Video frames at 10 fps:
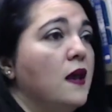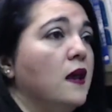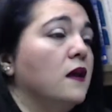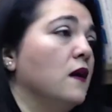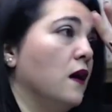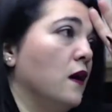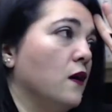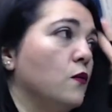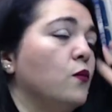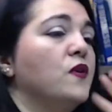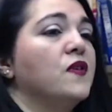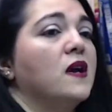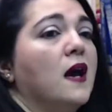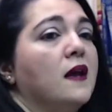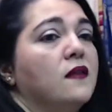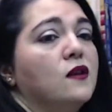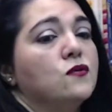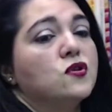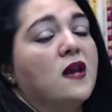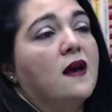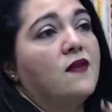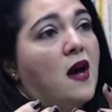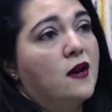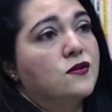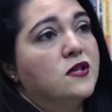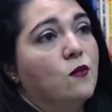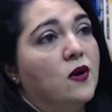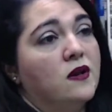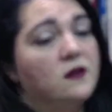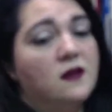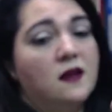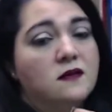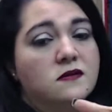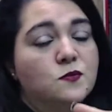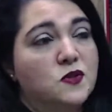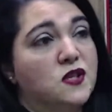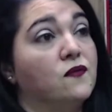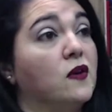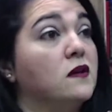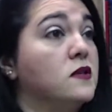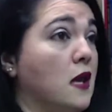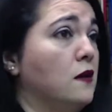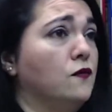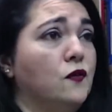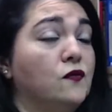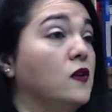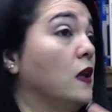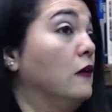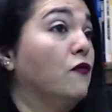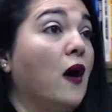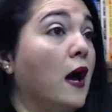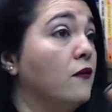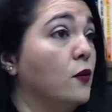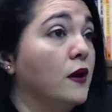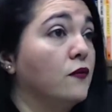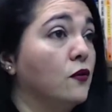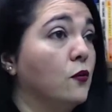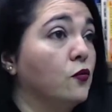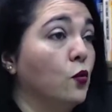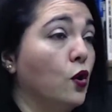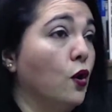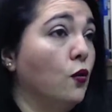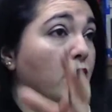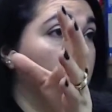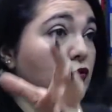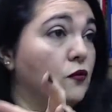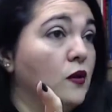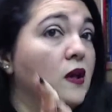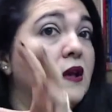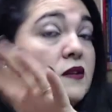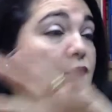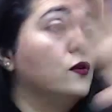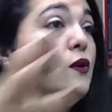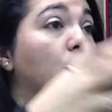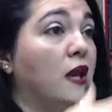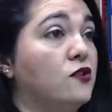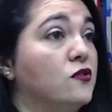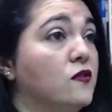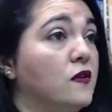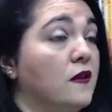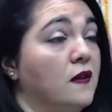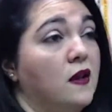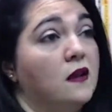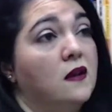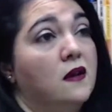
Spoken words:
And with the guide, they usually have a hire someone, and they specific 10, 15, 5, whatever groups will go into different locations, and they